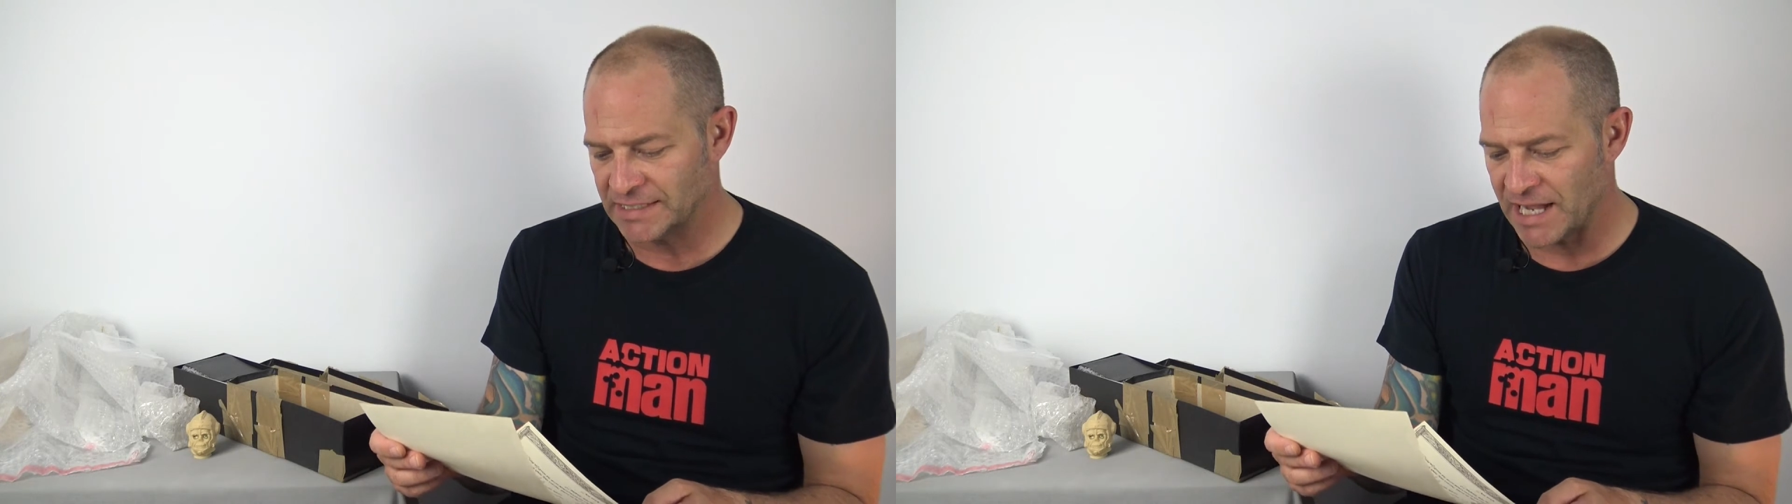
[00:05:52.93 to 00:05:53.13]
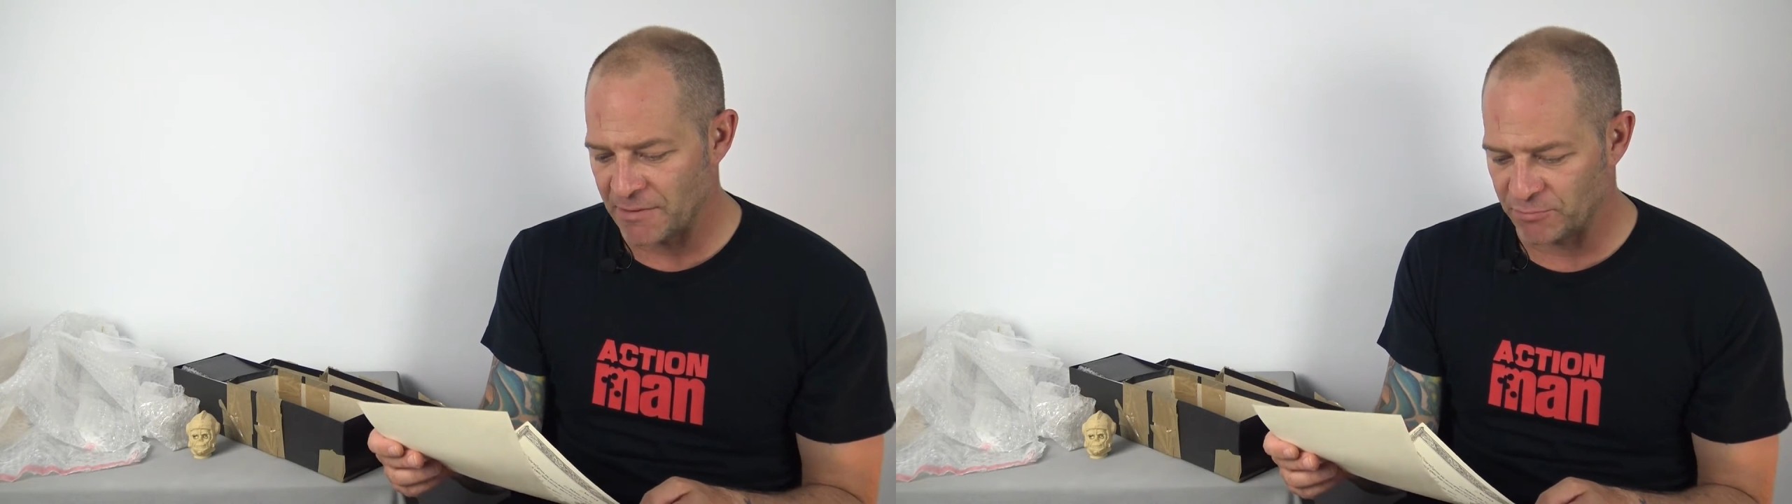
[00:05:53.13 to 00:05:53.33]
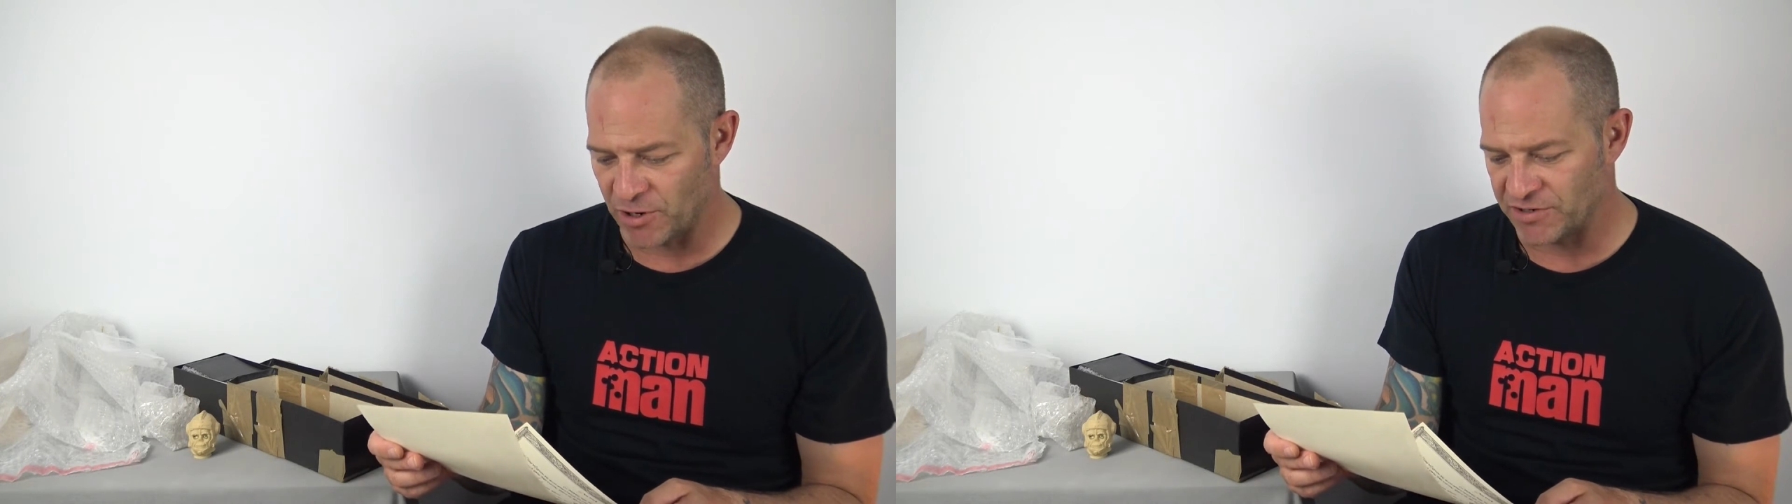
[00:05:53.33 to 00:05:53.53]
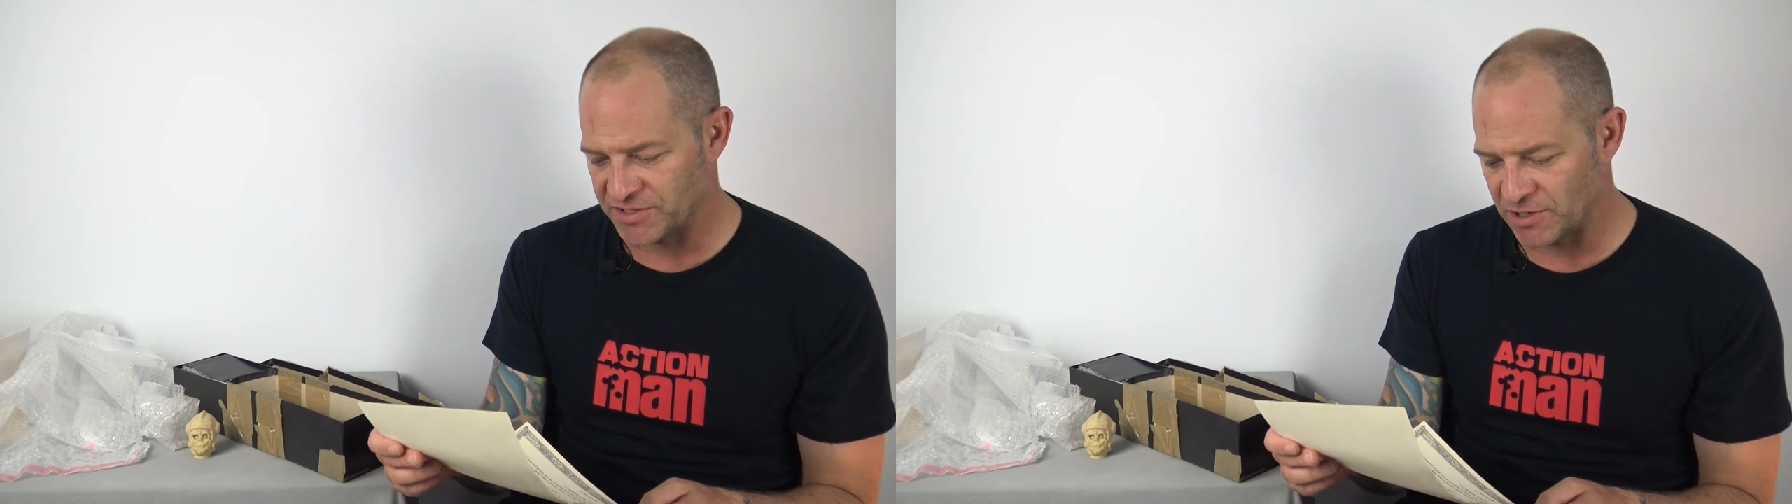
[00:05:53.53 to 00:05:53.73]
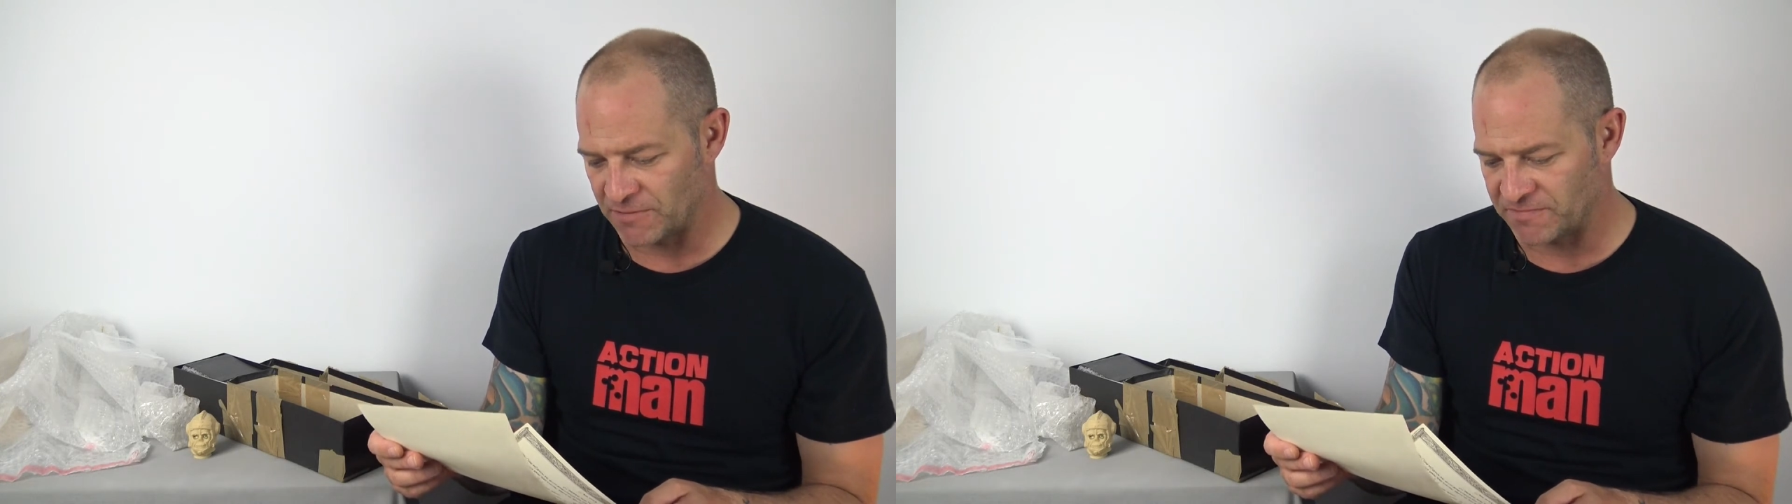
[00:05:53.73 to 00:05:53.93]
and
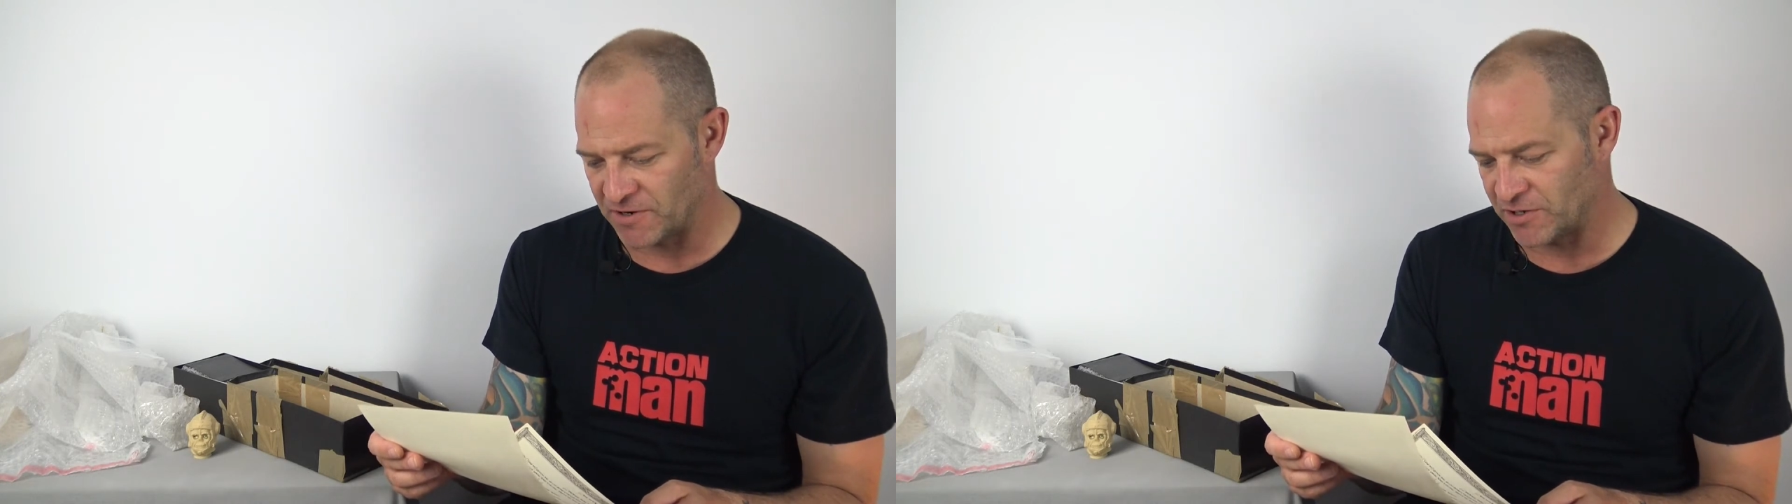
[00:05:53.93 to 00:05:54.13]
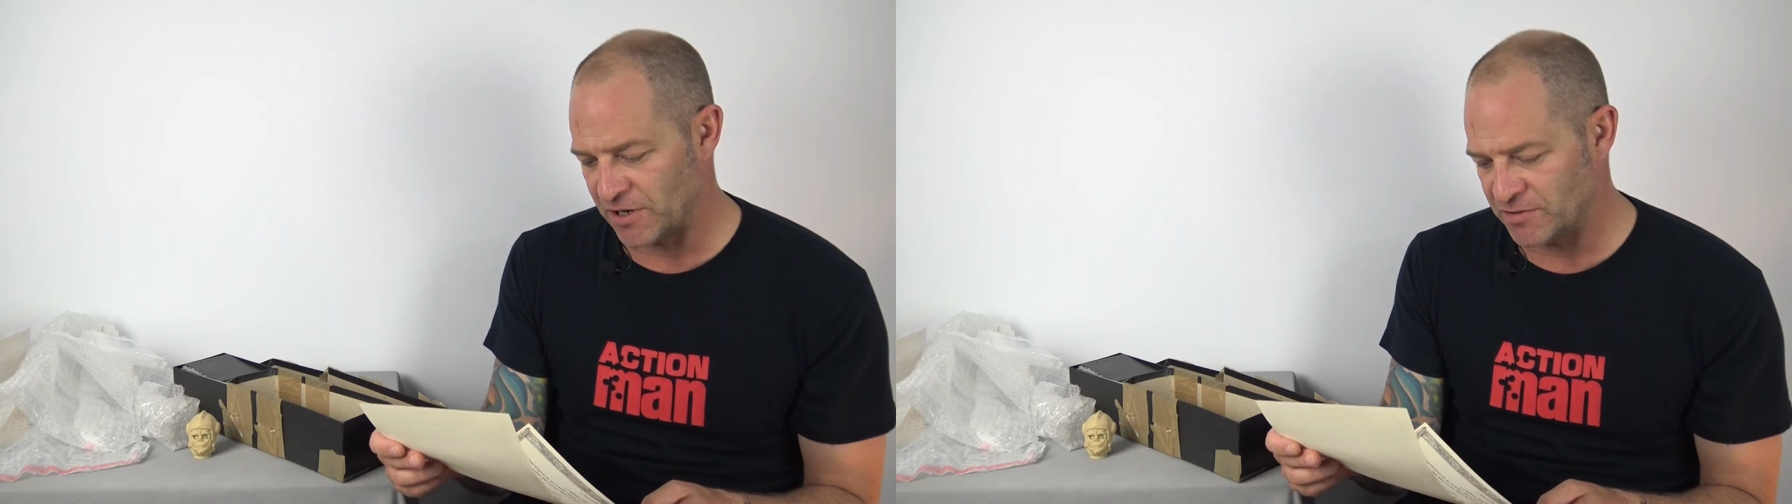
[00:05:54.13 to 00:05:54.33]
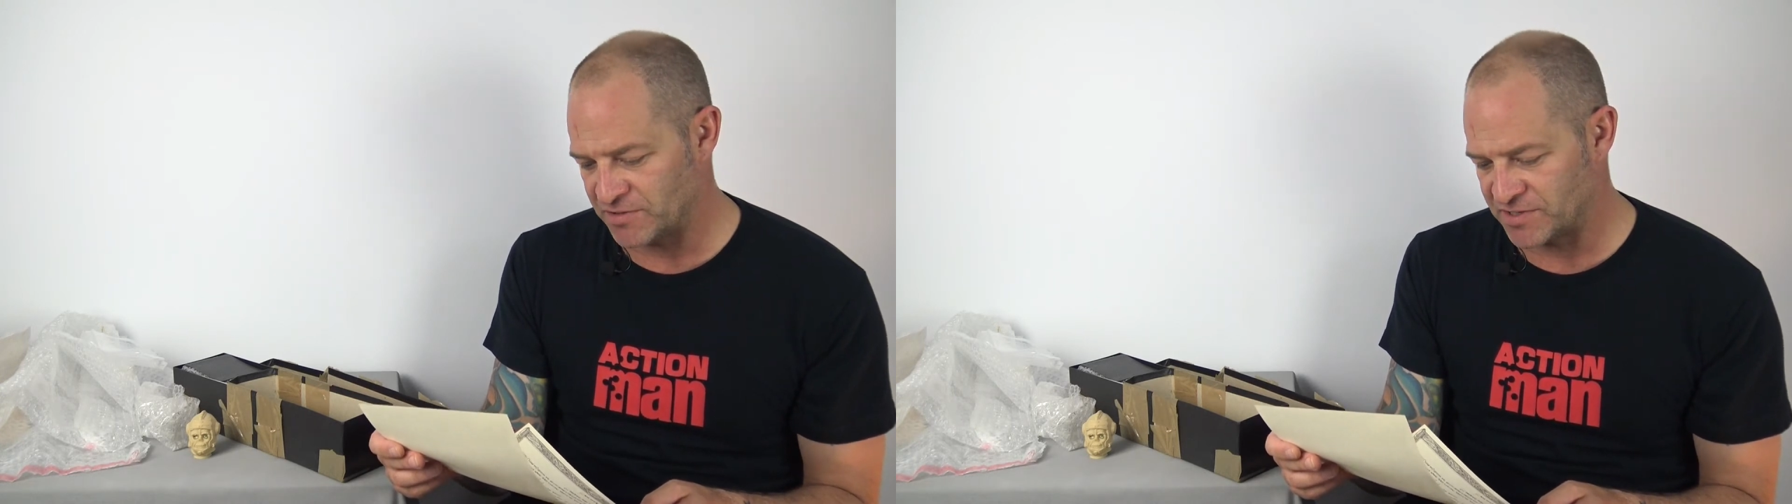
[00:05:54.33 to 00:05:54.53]
prototype photos